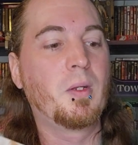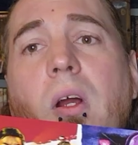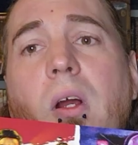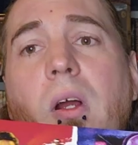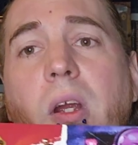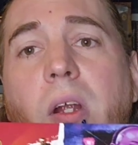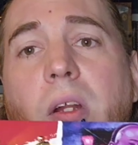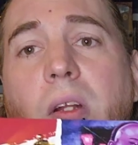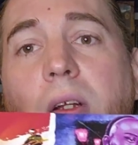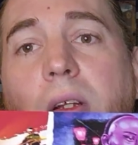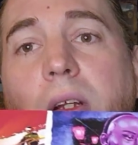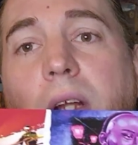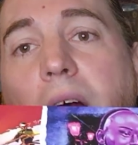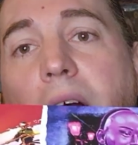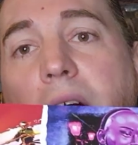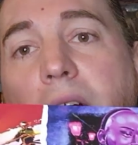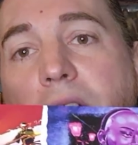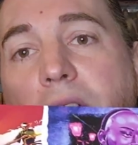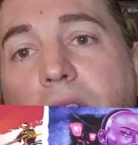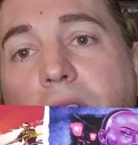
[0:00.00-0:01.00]
Alright,
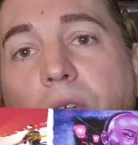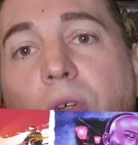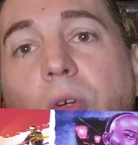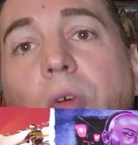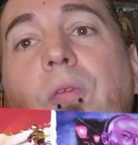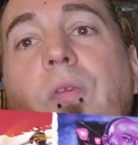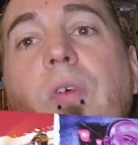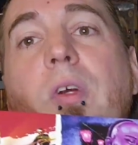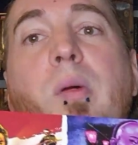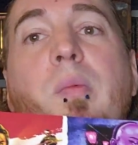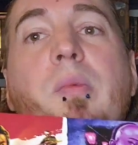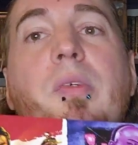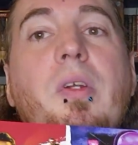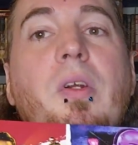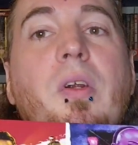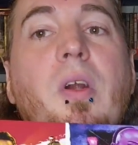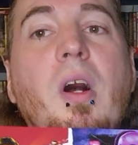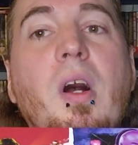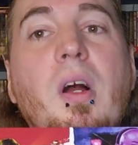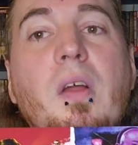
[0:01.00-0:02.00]
last two films that
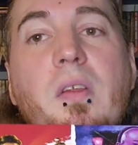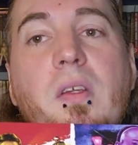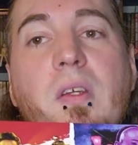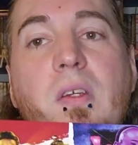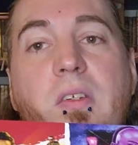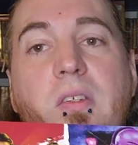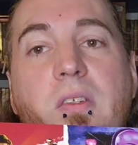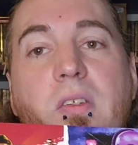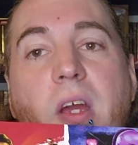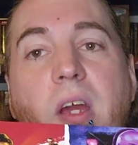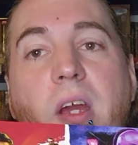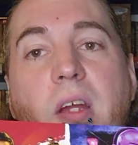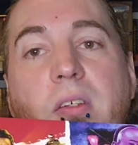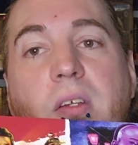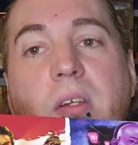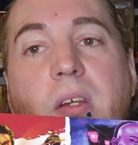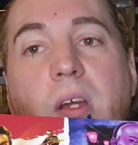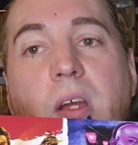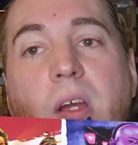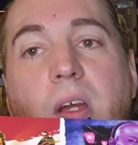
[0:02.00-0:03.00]
are on this
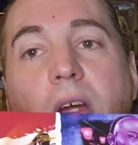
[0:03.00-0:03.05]
set